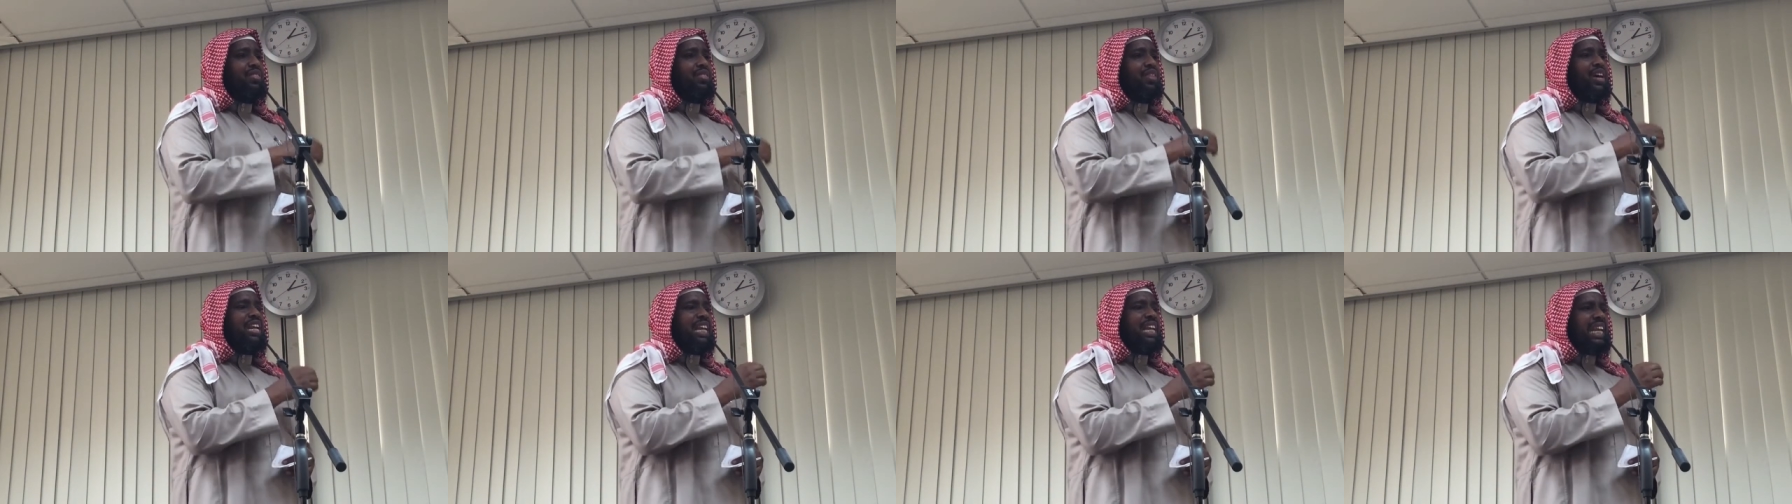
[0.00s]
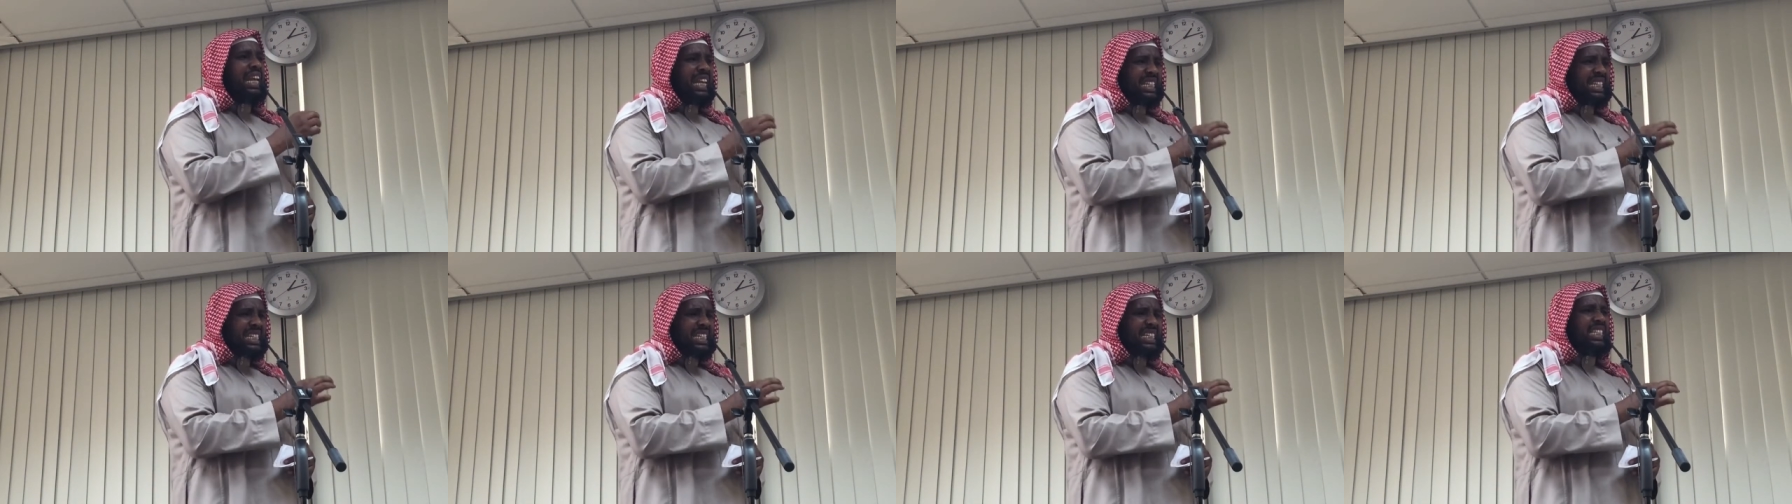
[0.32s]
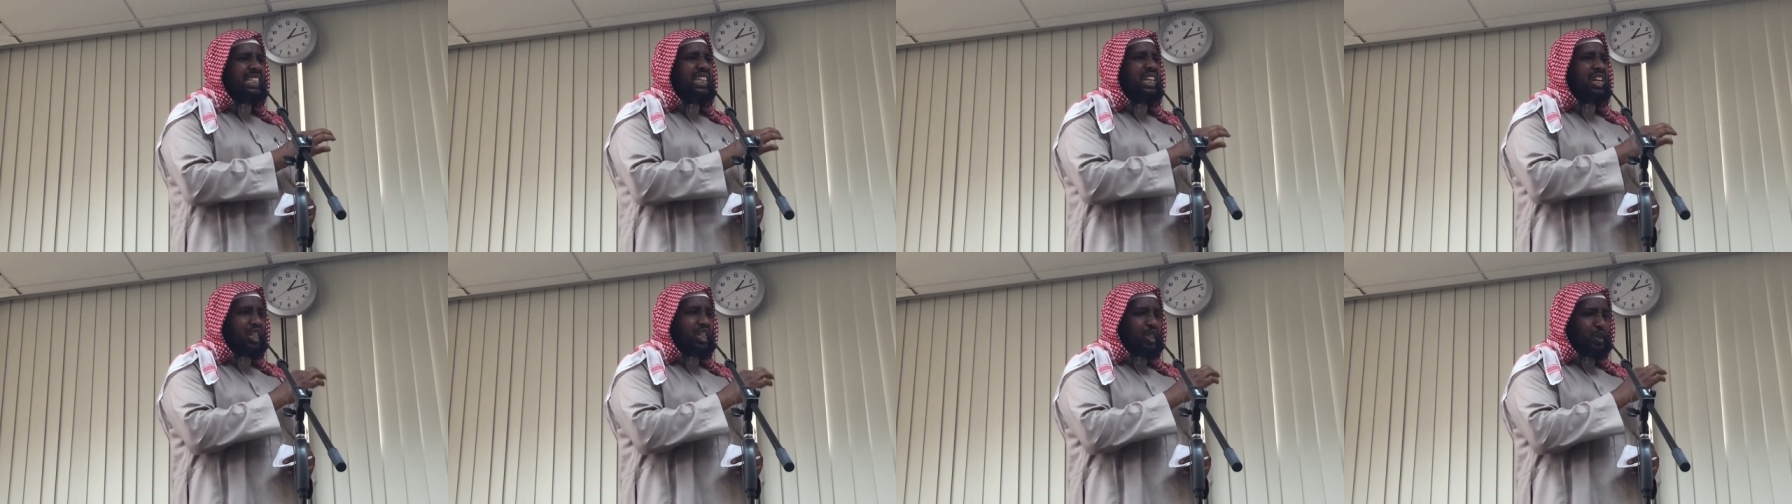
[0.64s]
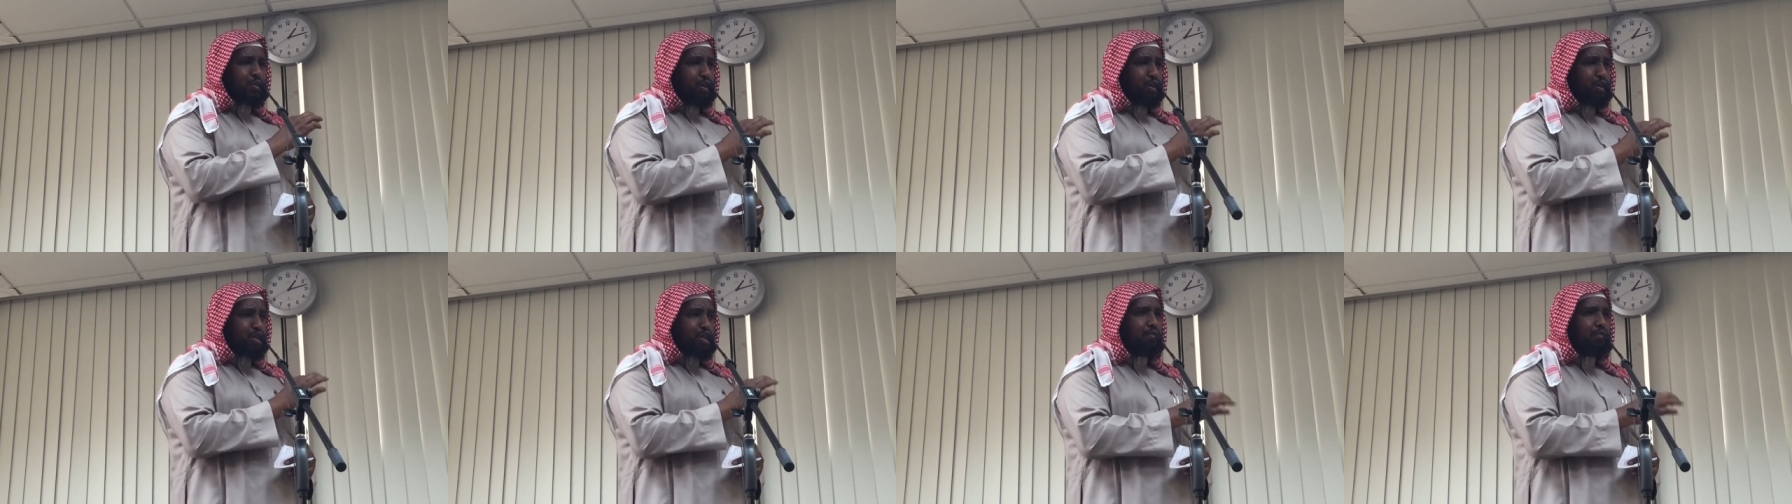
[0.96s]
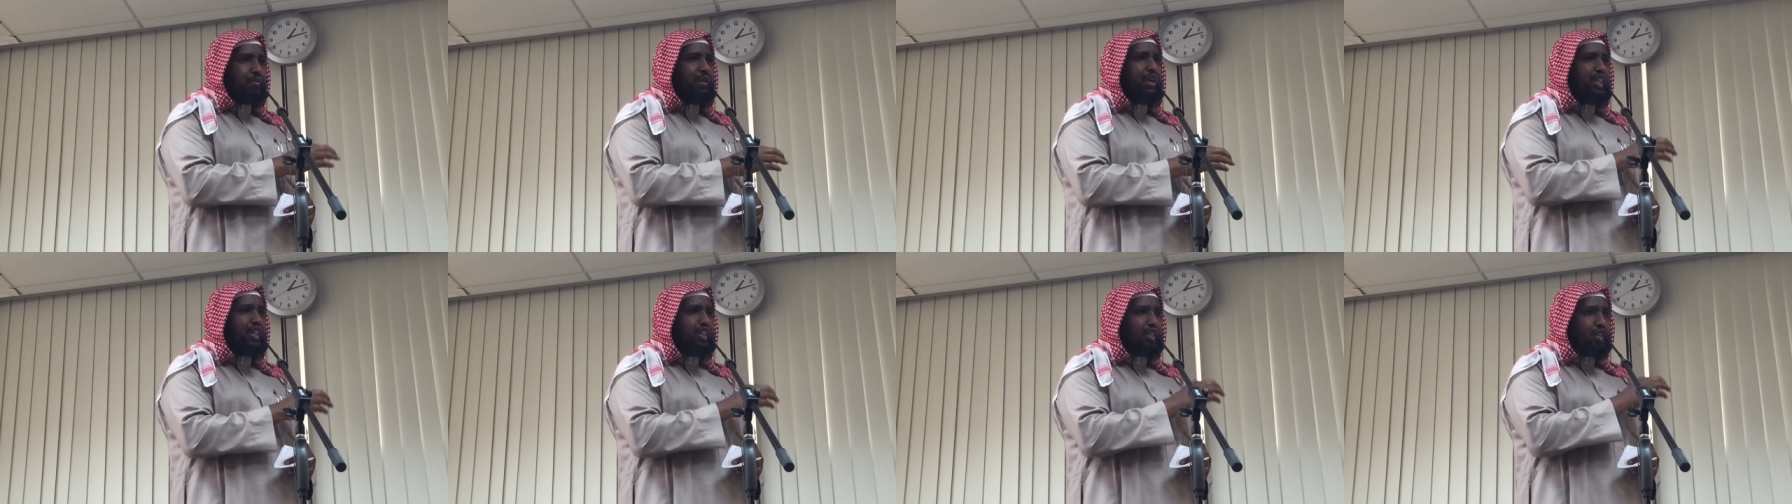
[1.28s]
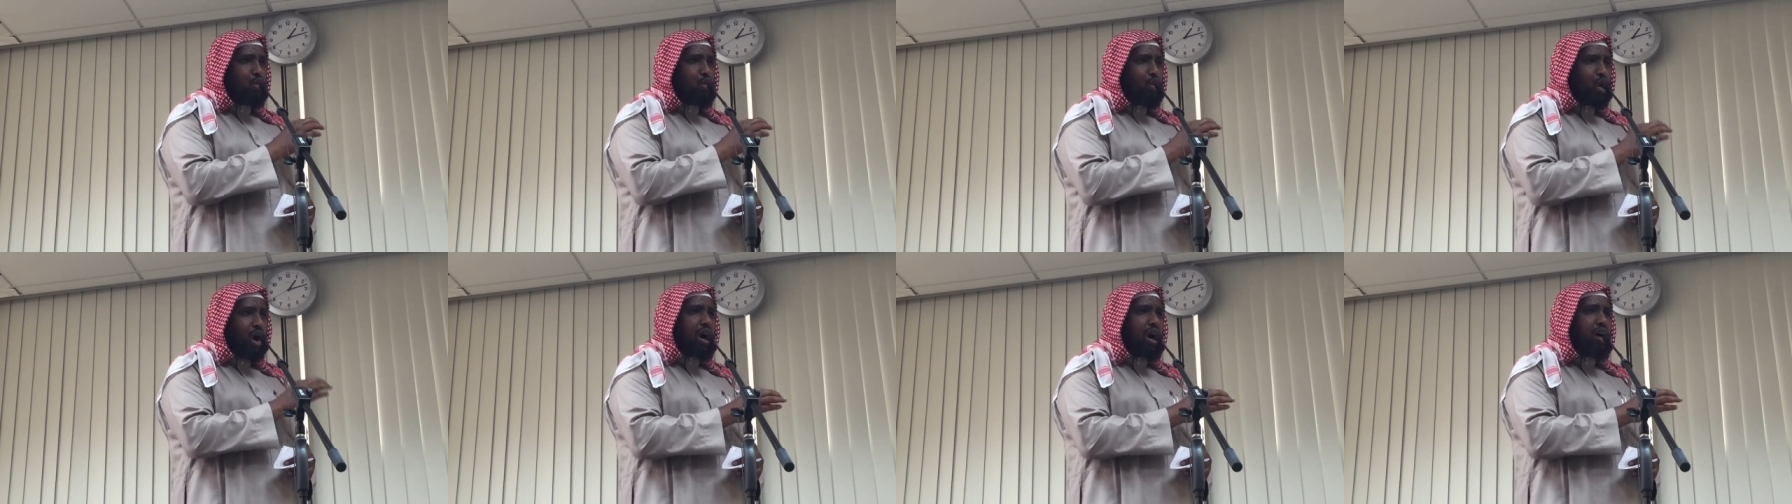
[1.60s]
the least
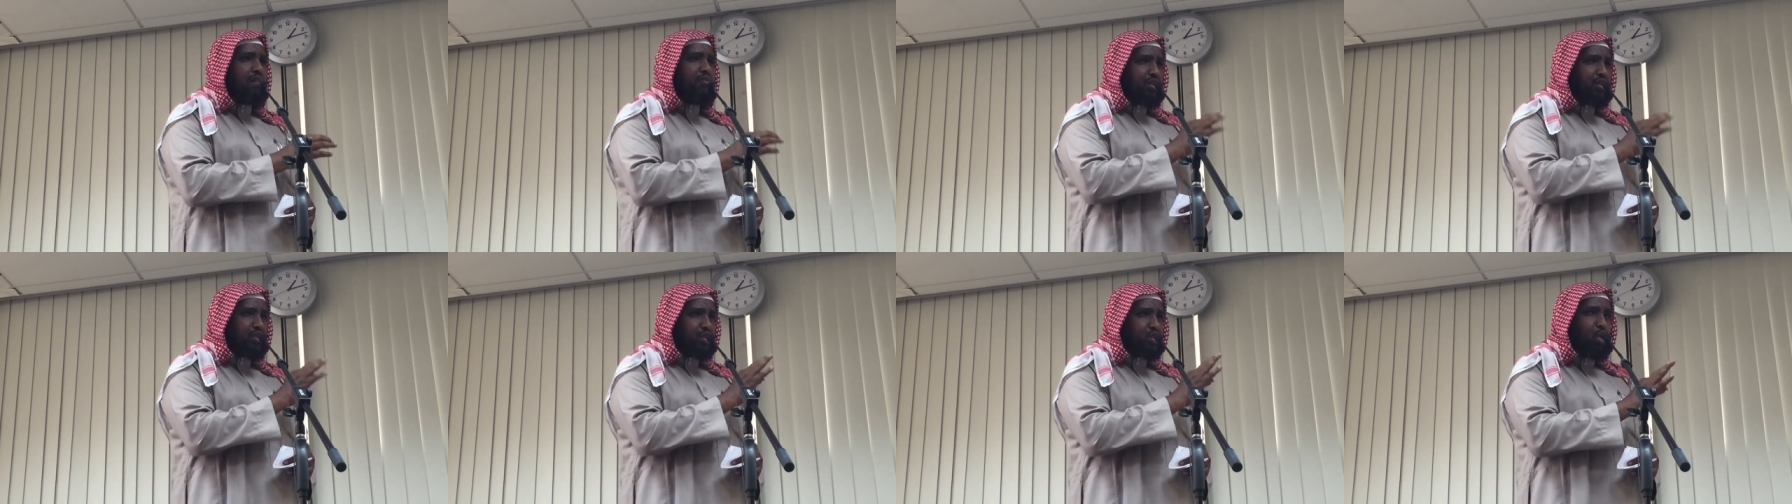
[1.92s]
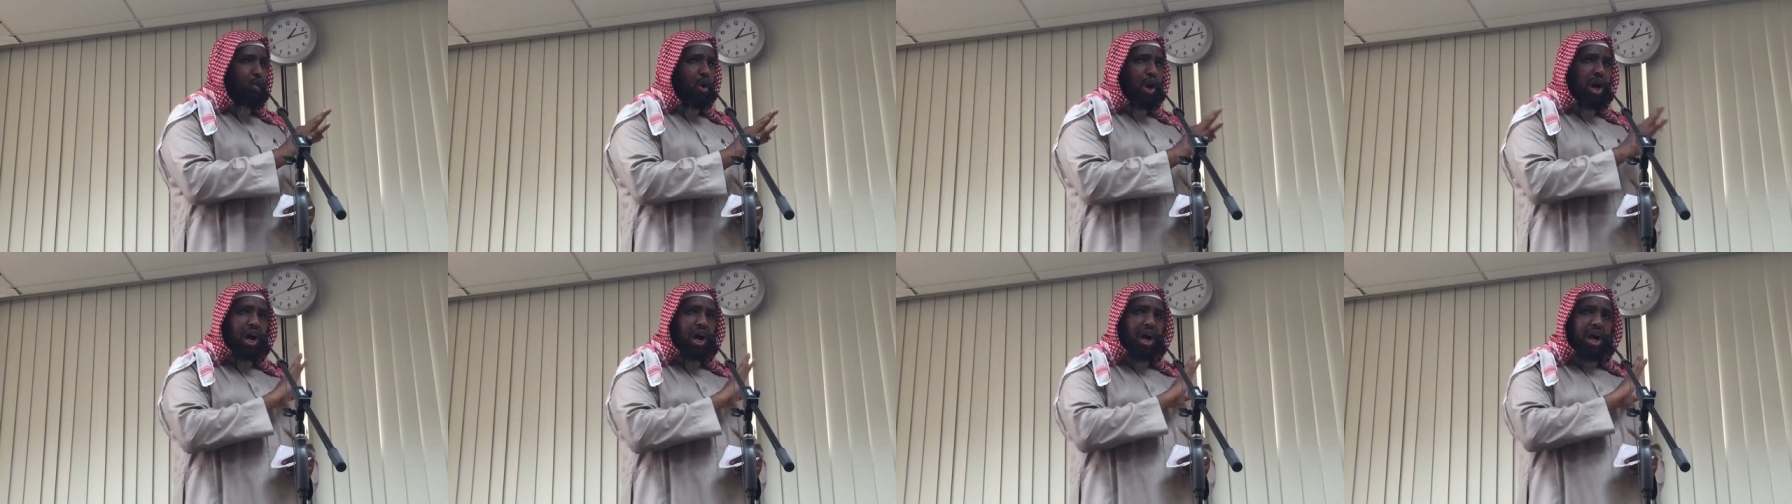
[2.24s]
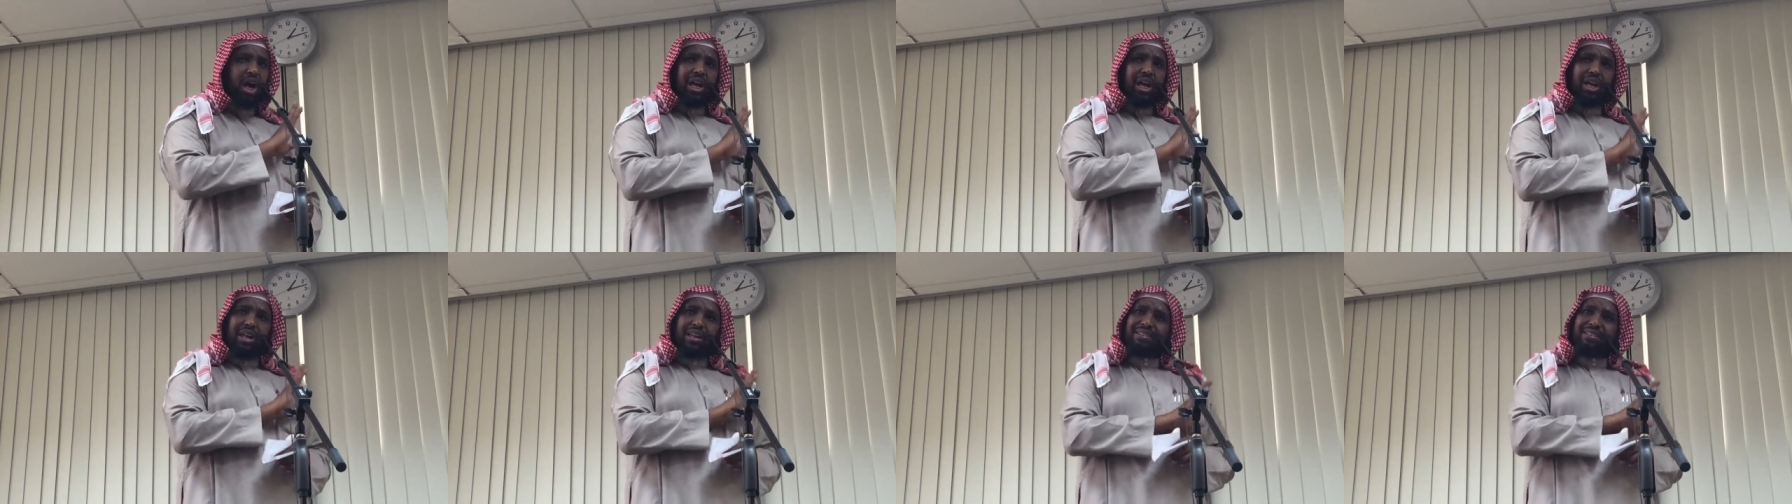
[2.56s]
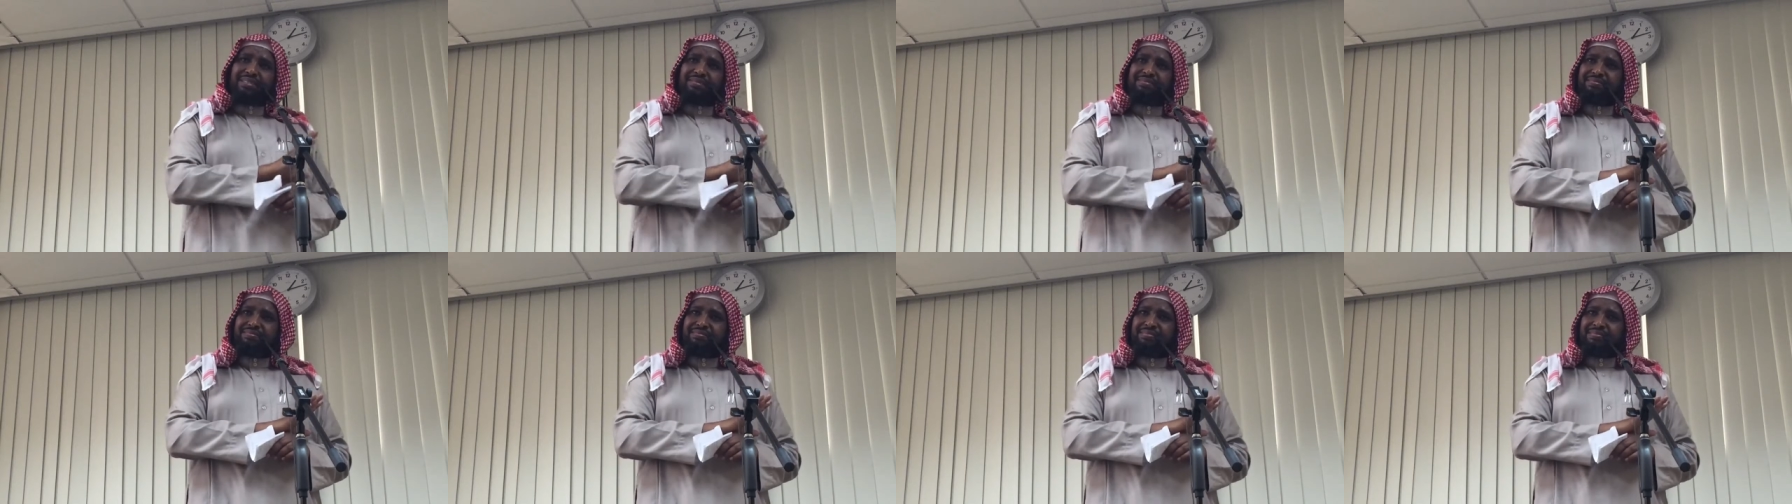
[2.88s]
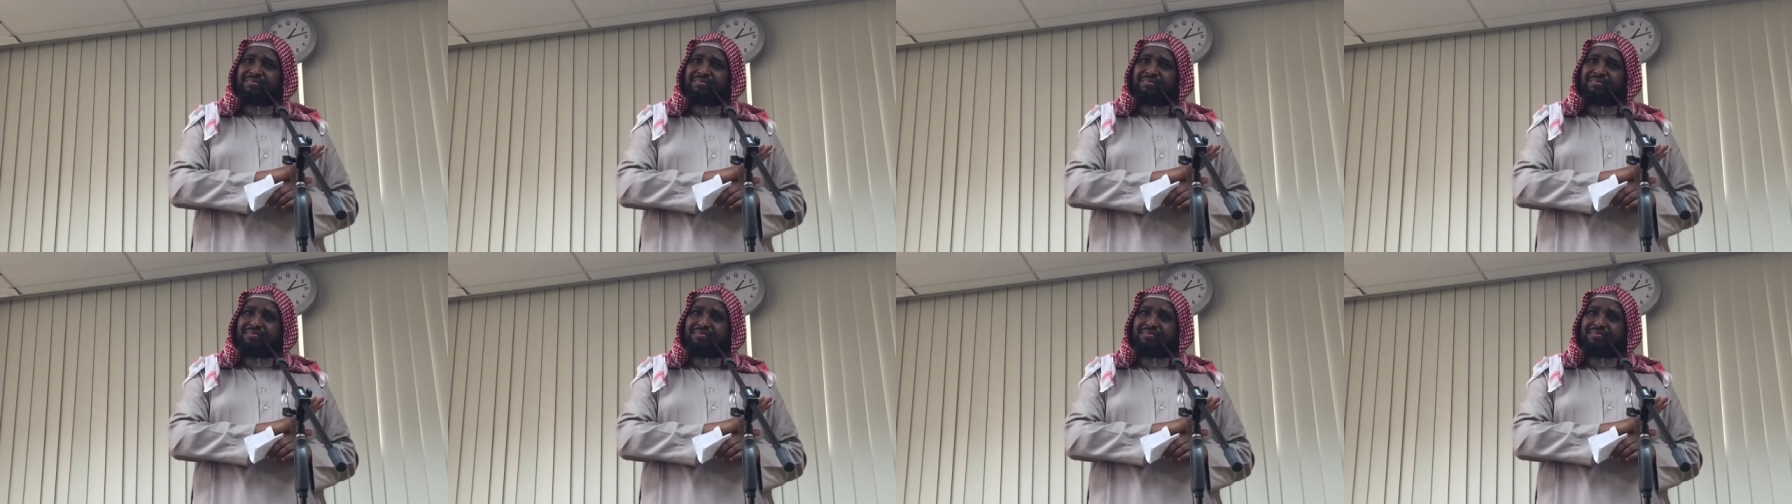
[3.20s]
responsibility you have is dua.